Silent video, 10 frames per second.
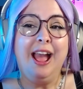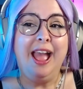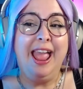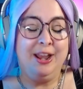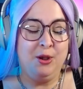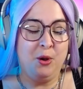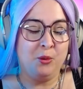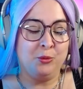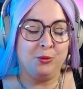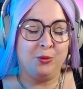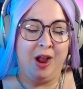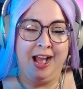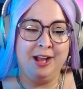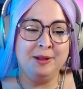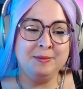And
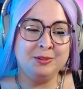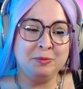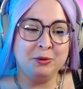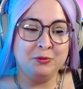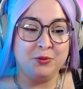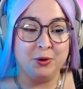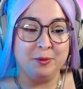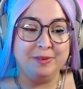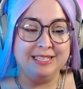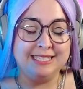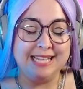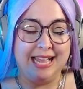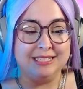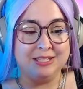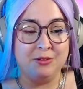Rob's performance
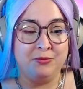as